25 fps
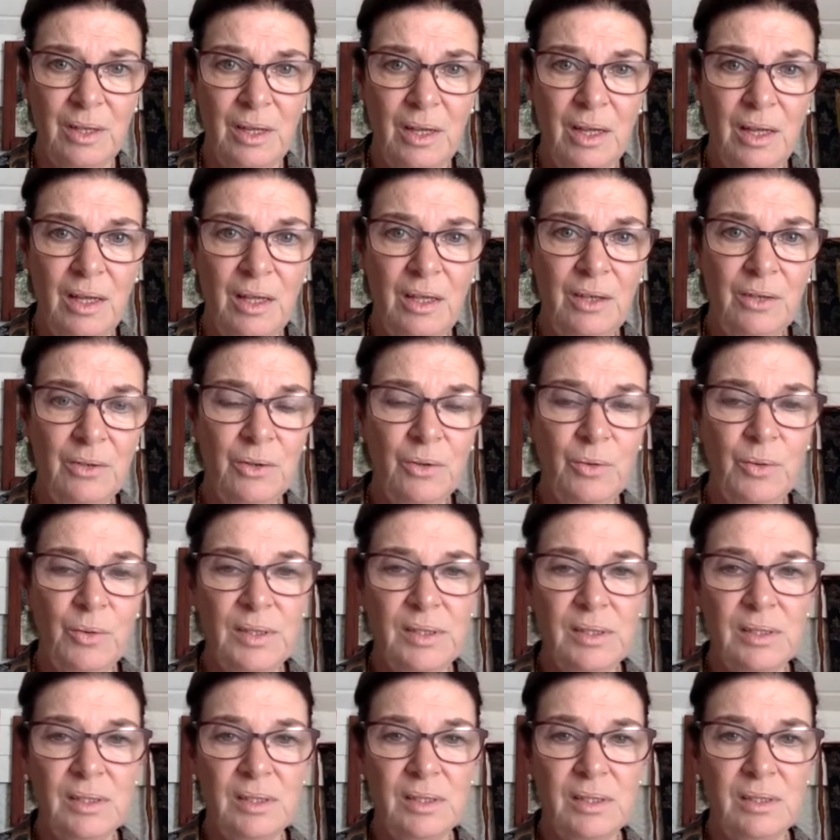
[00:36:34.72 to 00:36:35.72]
Jung
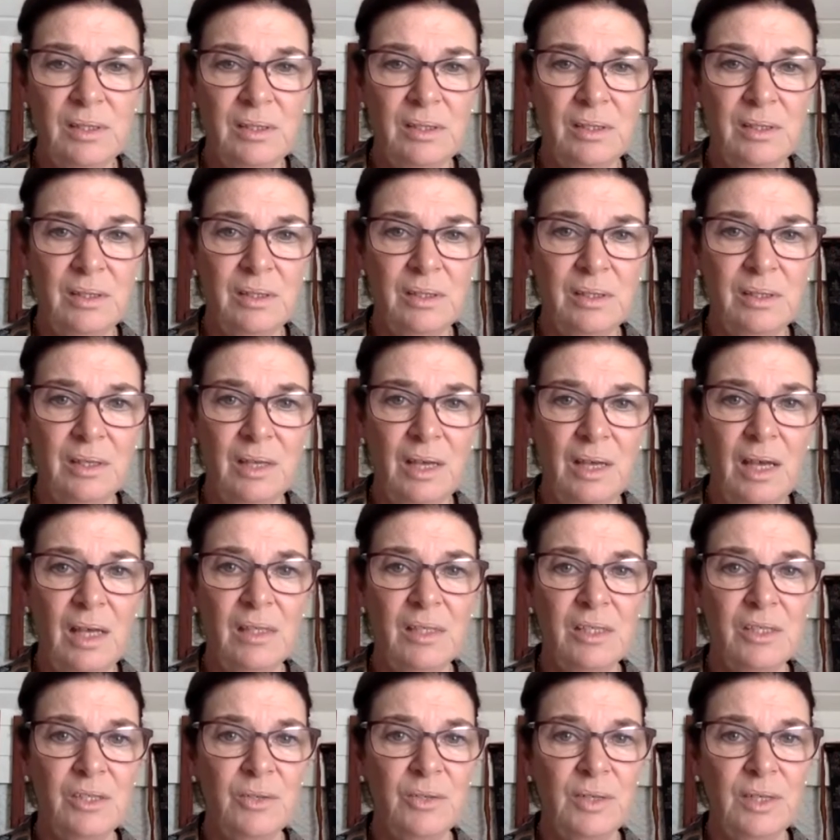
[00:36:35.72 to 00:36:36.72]
wants
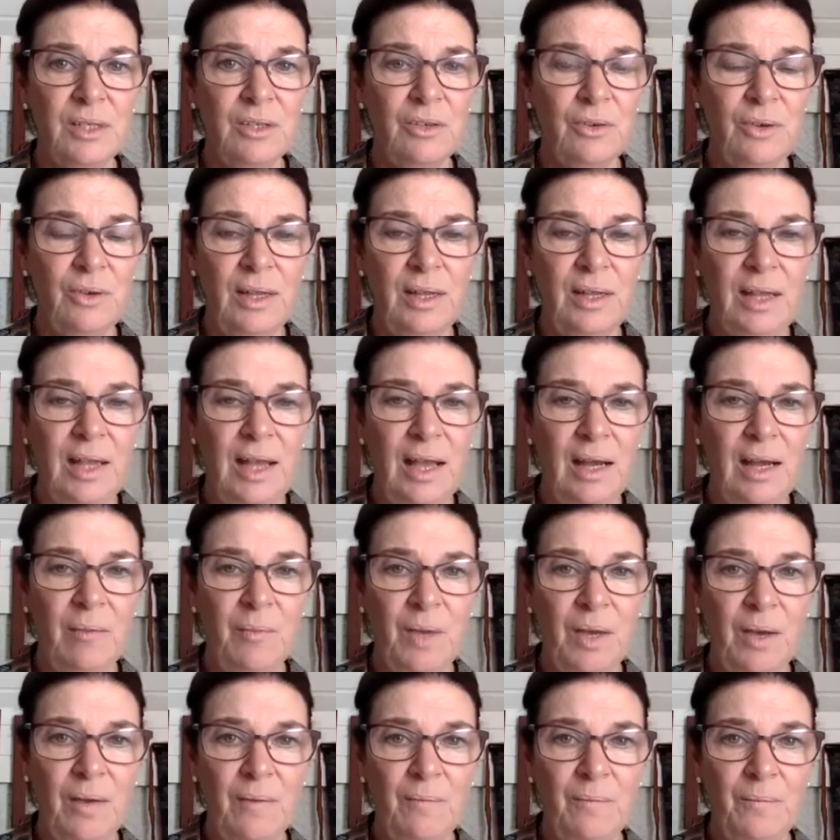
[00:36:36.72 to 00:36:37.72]
us to integrate the
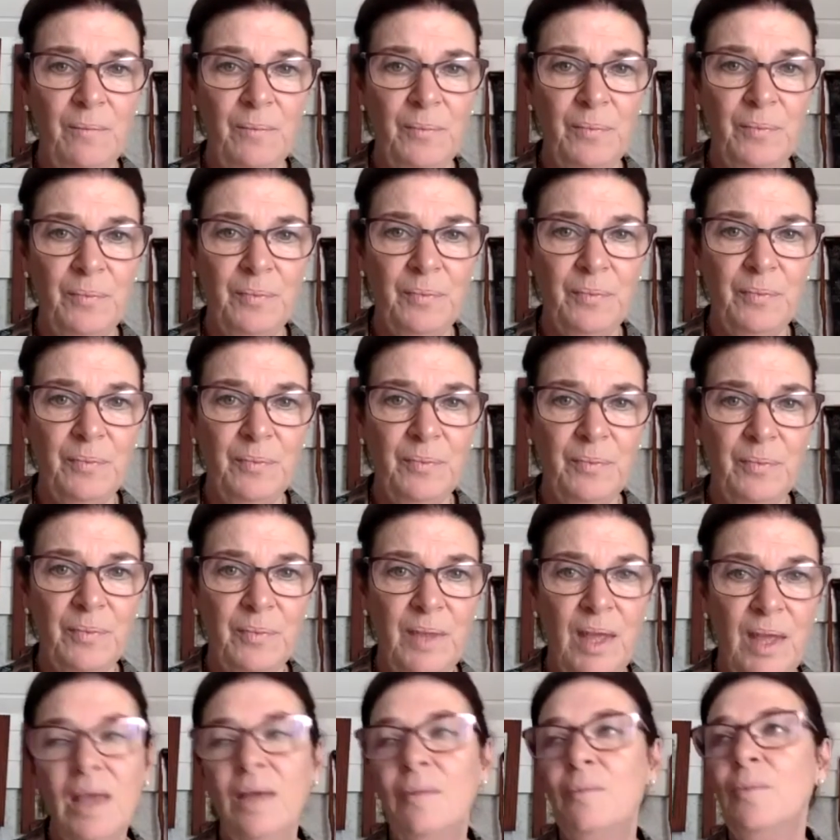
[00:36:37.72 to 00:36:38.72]
anima,
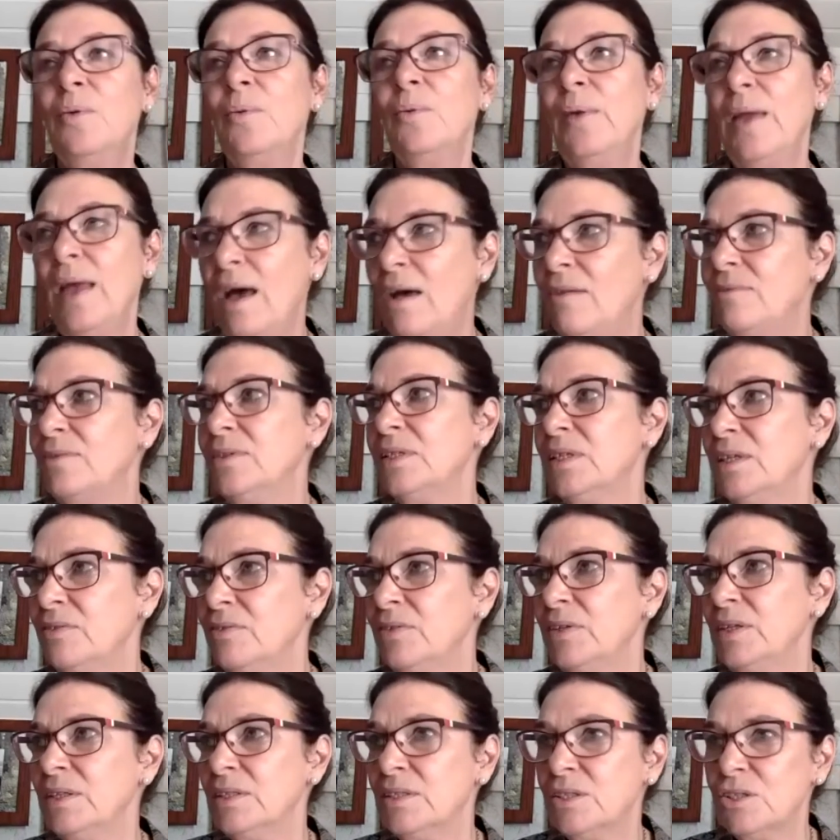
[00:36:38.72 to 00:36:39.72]
but we haven't
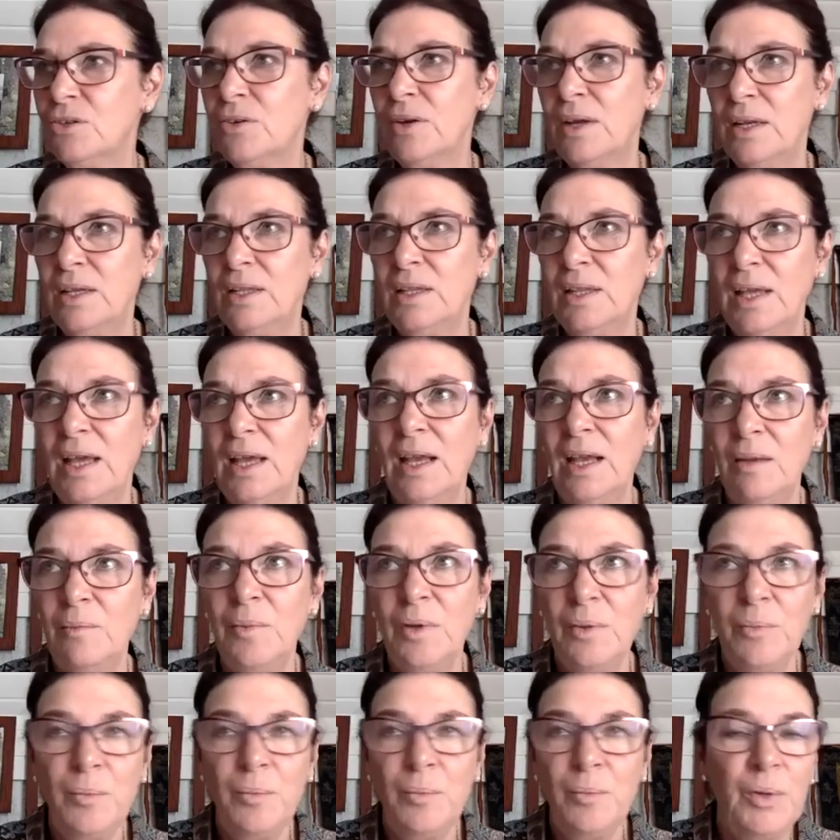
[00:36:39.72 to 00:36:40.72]
even integrated the
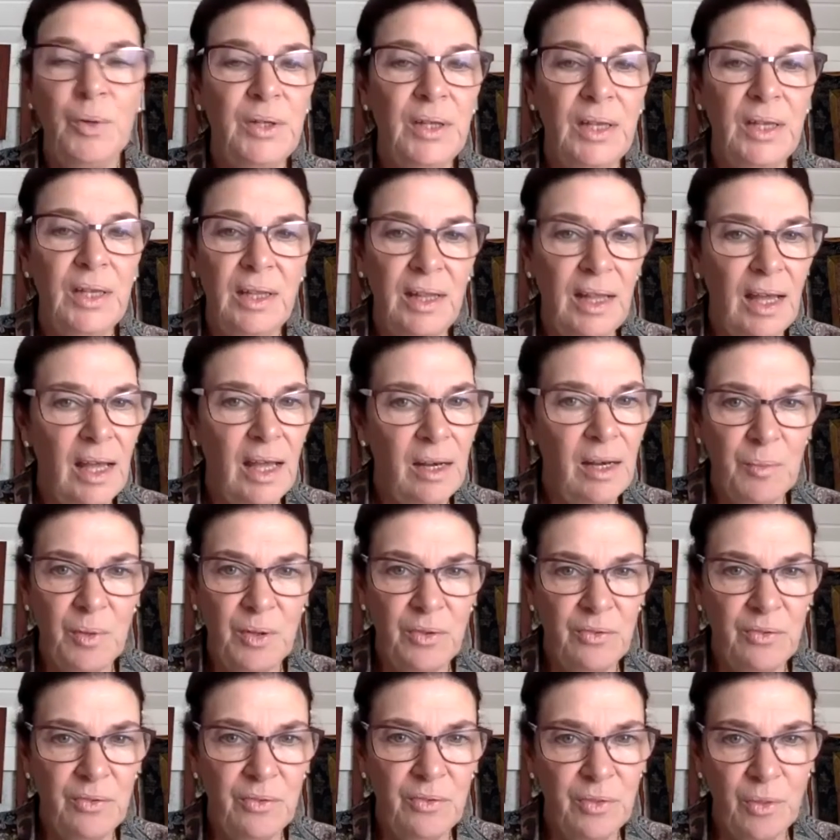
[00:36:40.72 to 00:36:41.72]
anima mundi, the anima
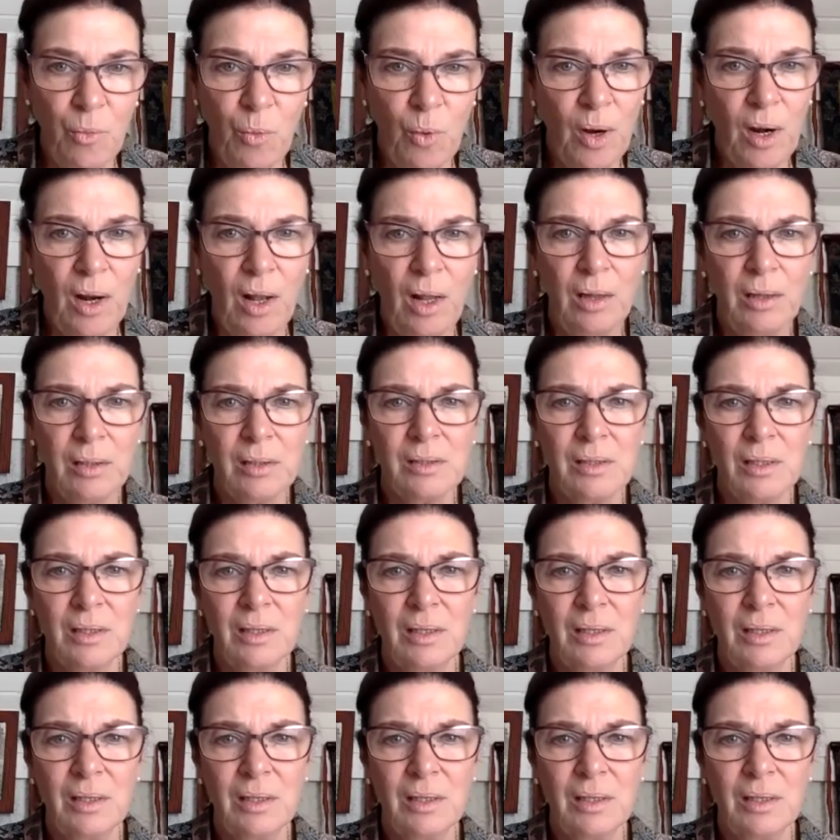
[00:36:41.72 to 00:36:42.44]
of the world.